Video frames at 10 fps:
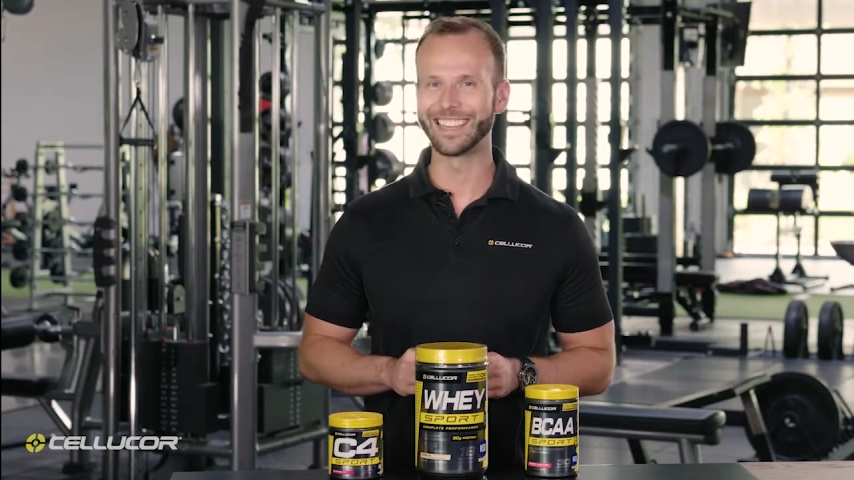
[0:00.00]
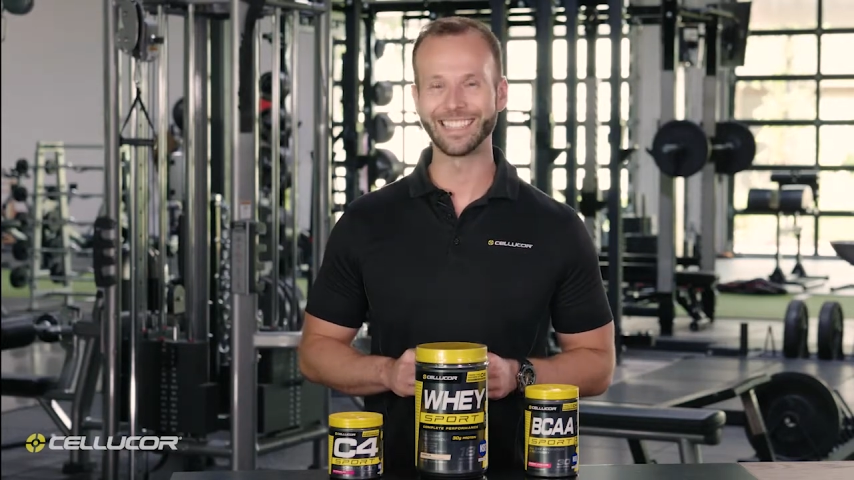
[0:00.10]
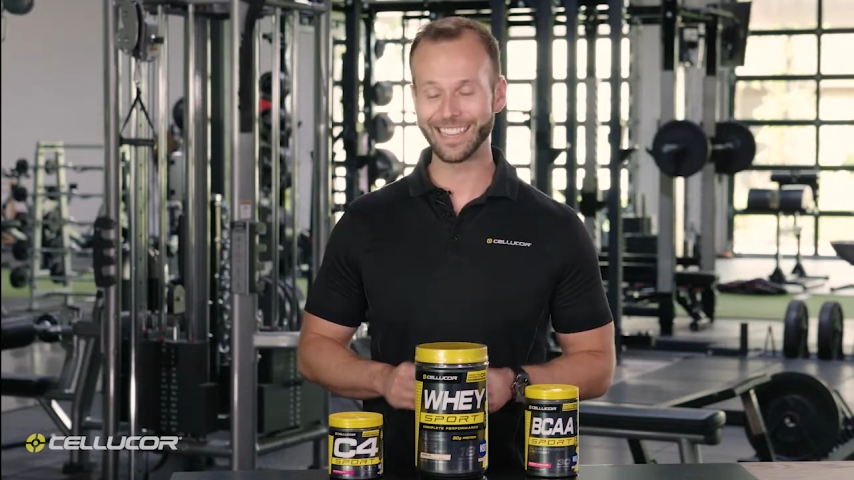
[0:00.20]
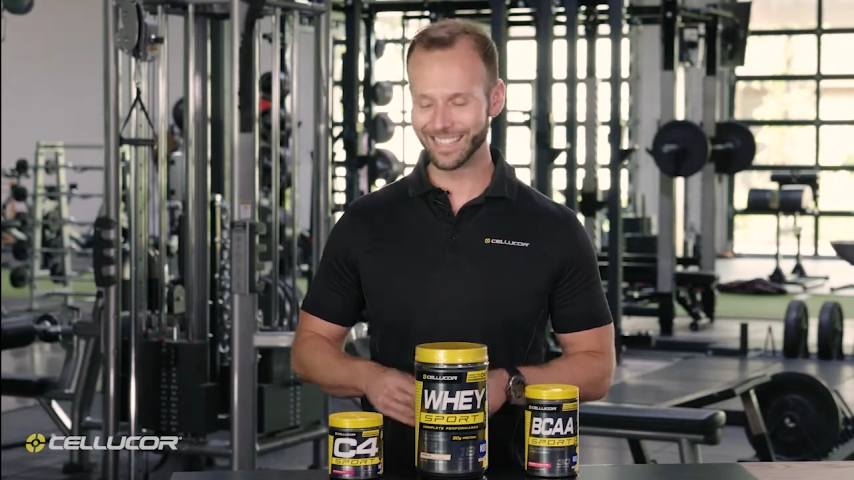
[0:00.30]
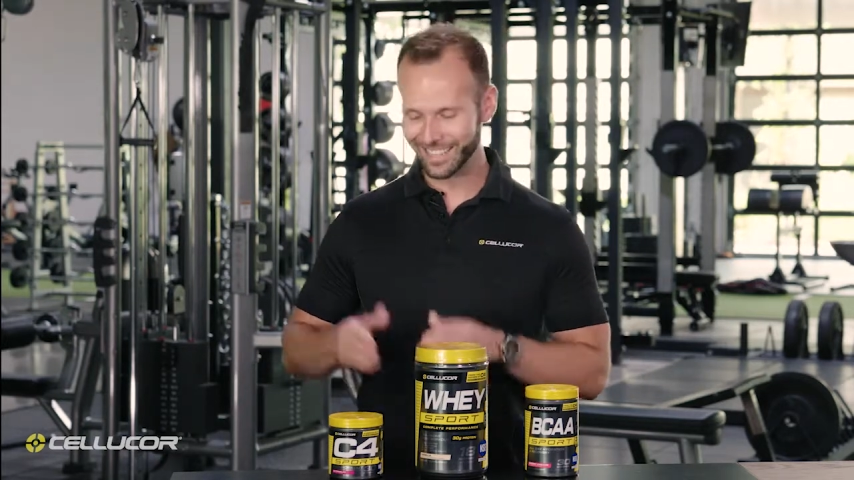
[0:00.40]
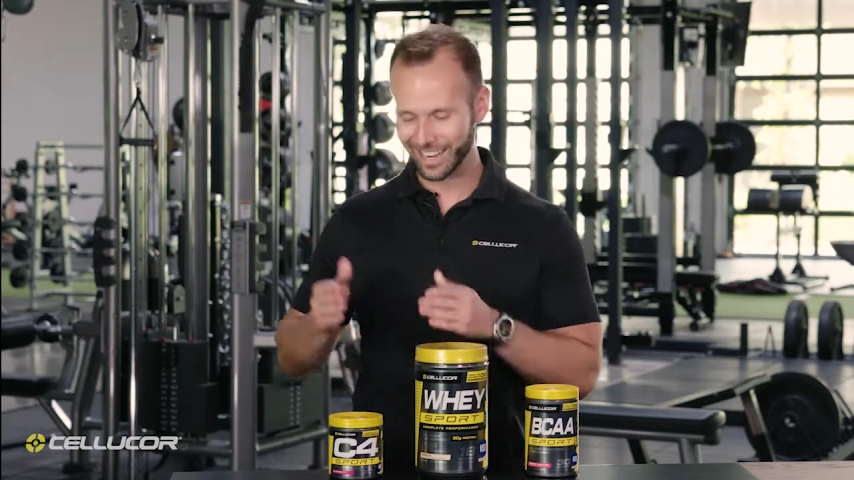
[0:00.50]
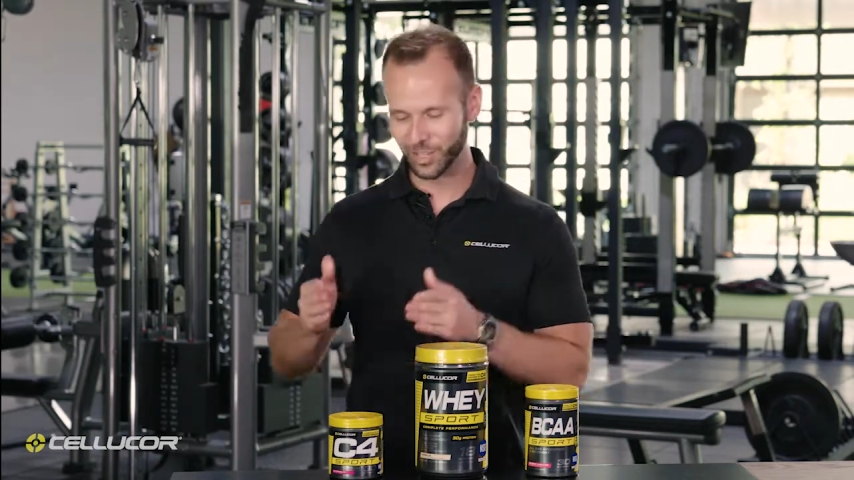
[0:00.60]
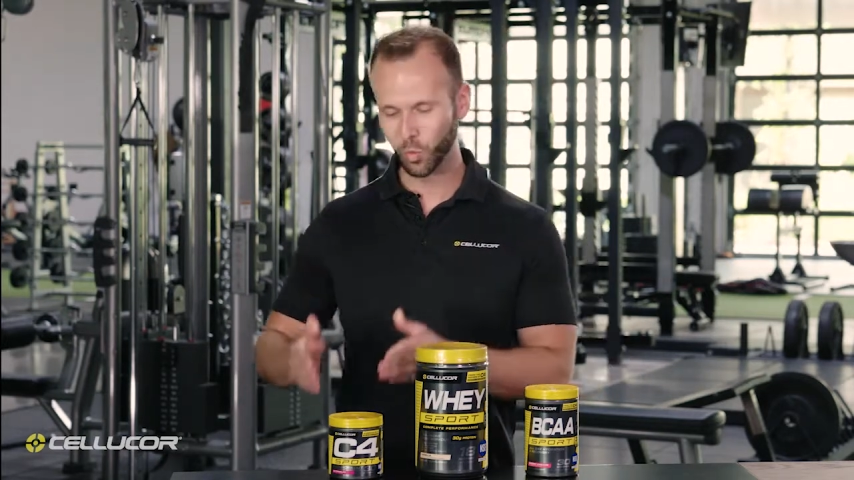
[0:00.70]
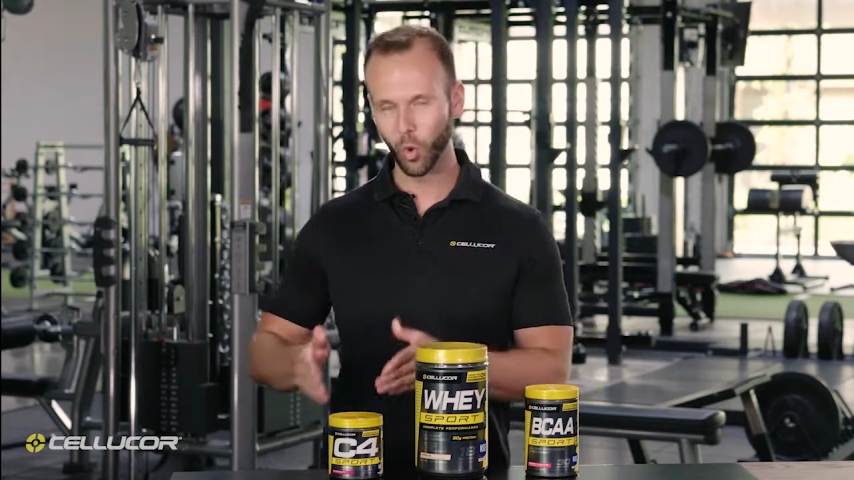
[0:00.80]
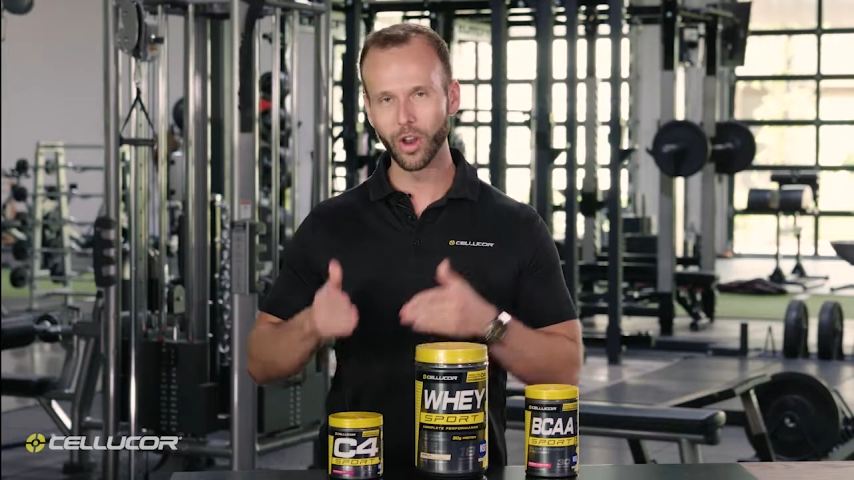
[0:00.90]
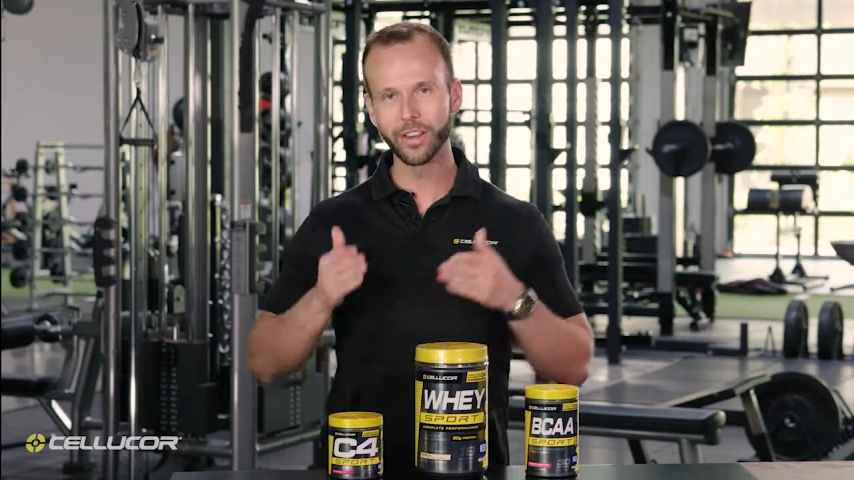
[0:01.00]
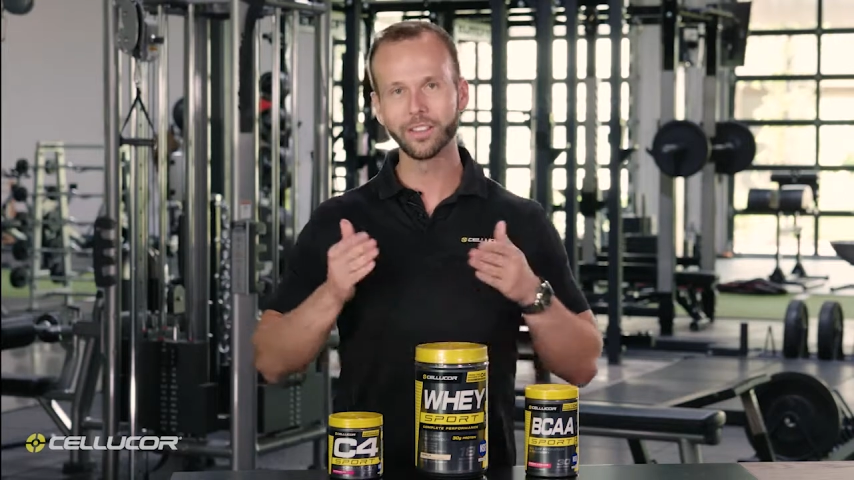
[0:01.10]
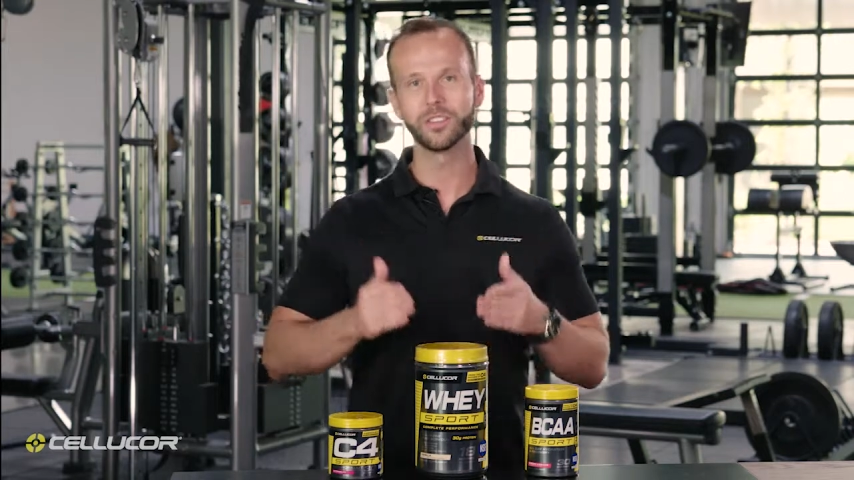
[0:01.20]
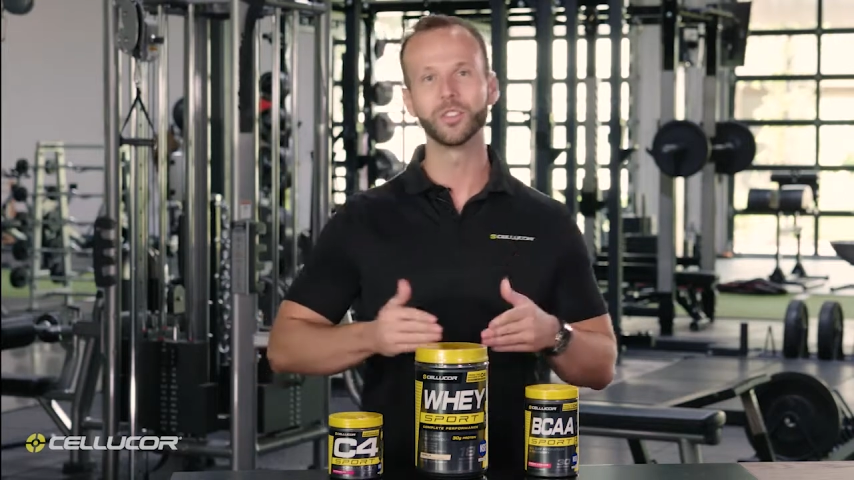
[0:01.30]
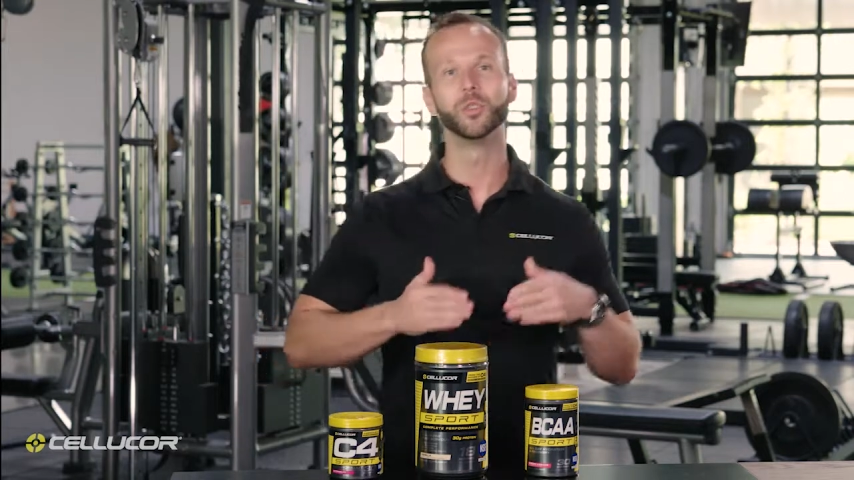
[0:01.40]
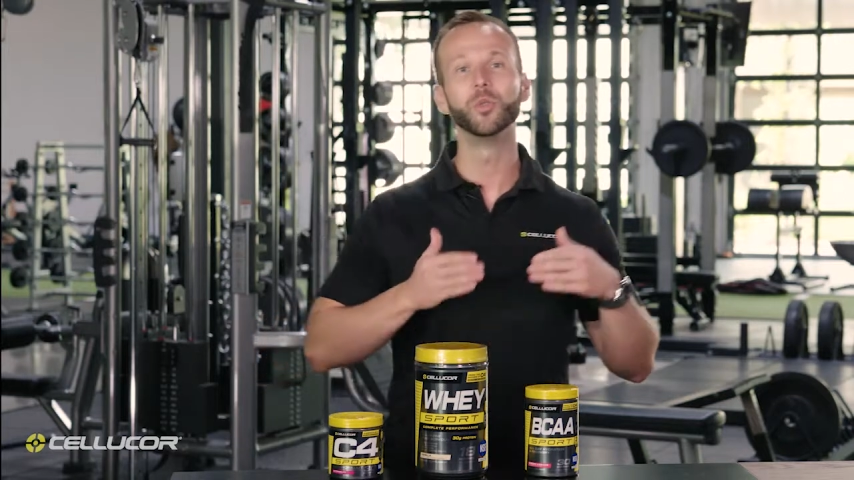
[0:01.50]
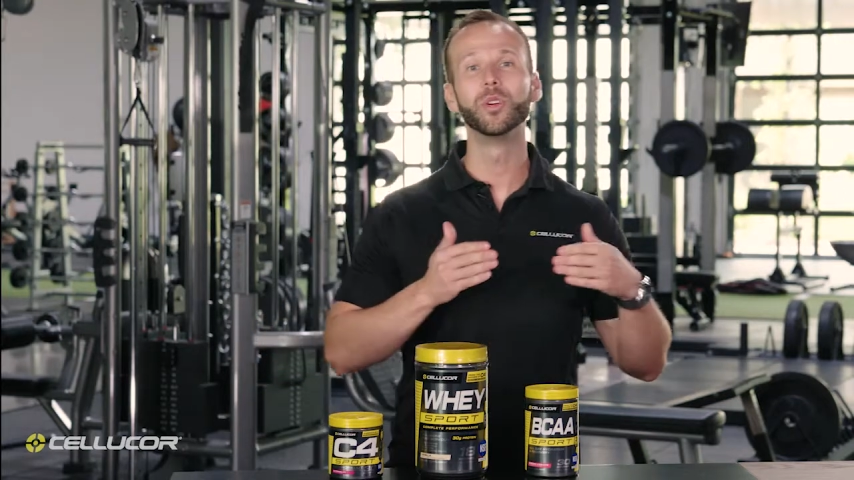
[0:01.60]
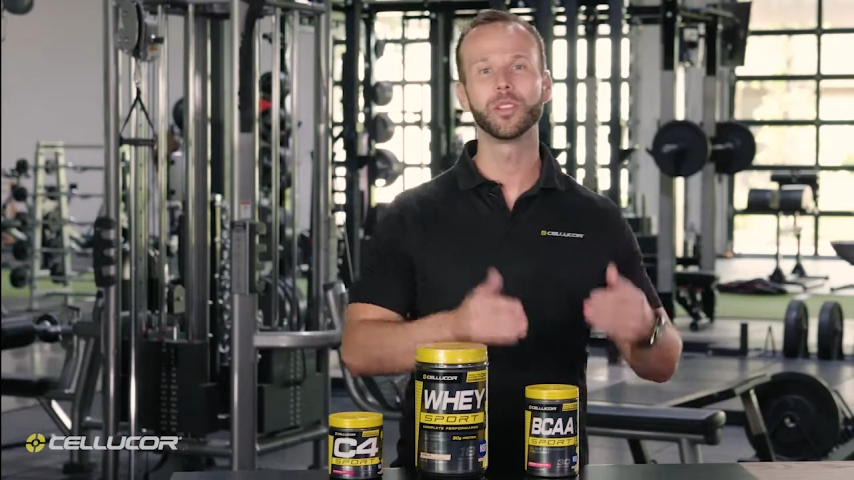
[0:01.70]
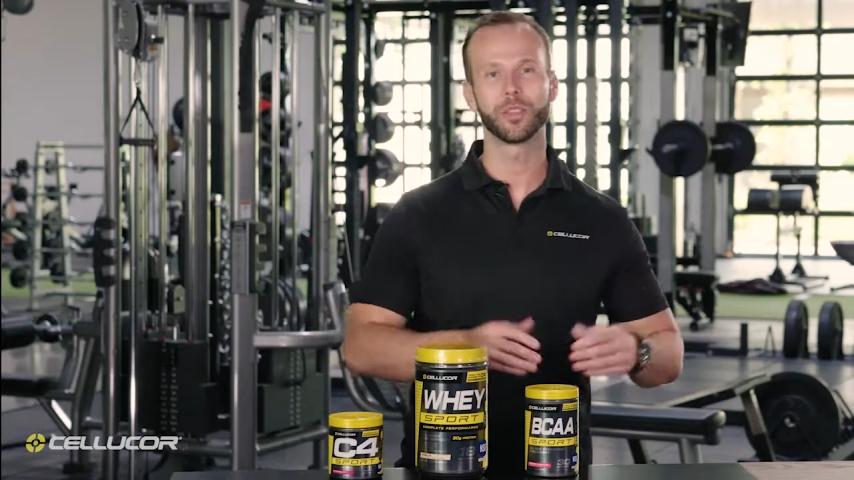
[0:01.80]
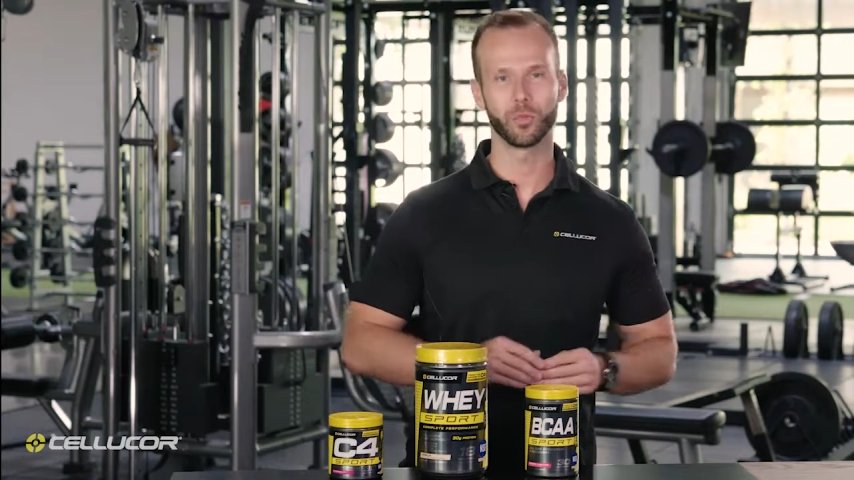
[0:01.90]
as easy as 1,
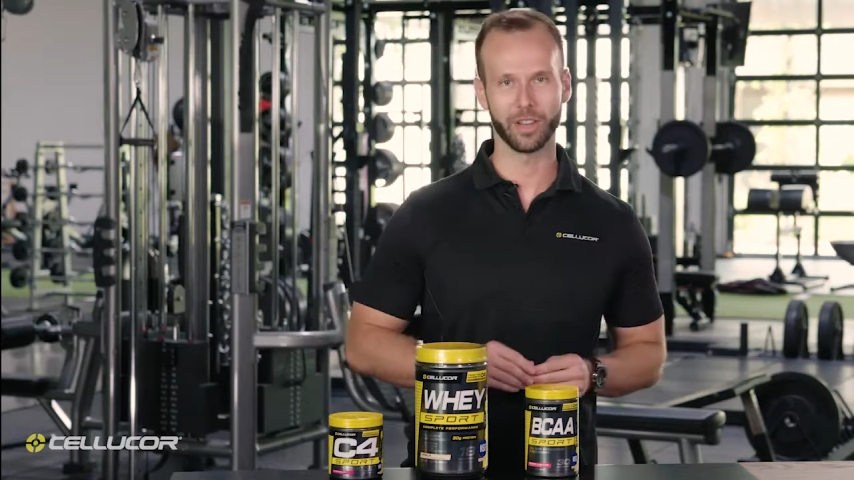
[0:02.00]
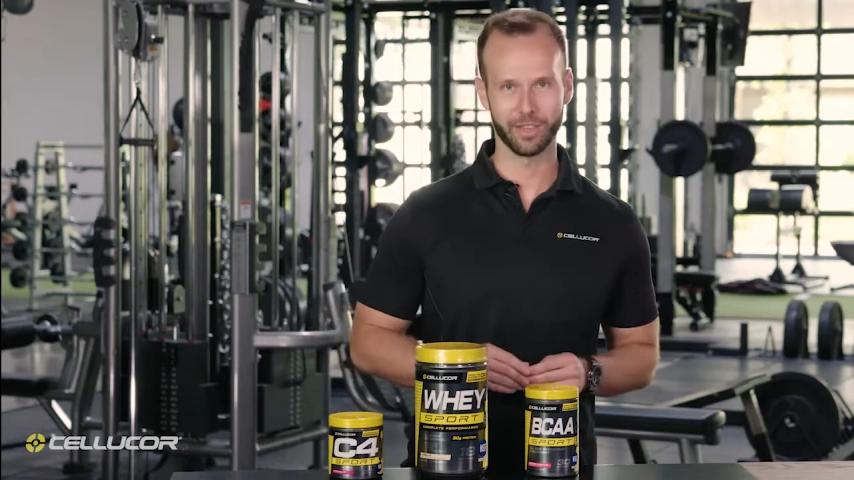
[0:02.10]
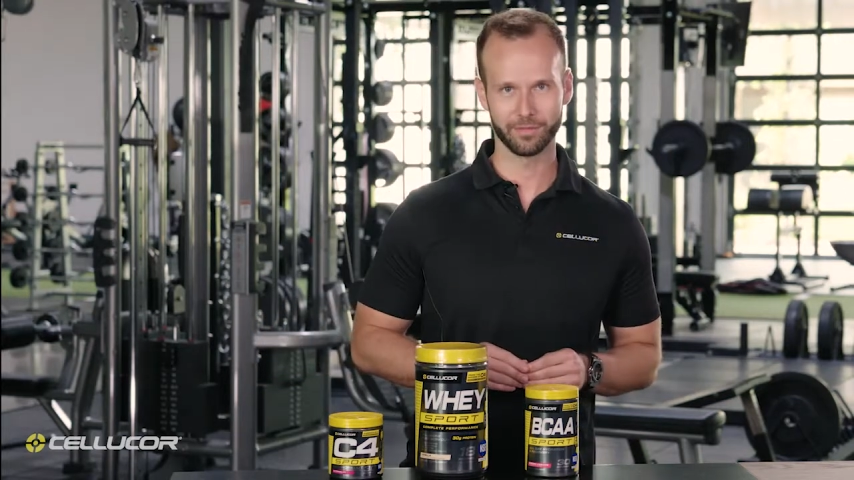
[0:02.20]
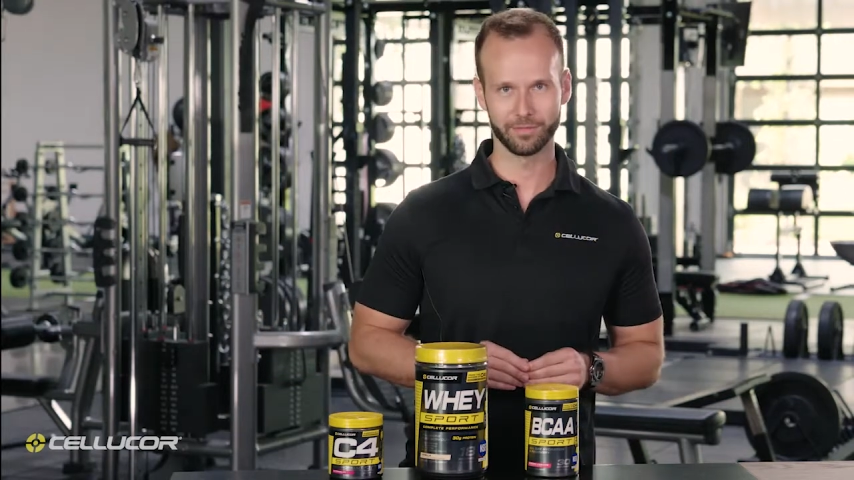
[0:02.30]
2, 3.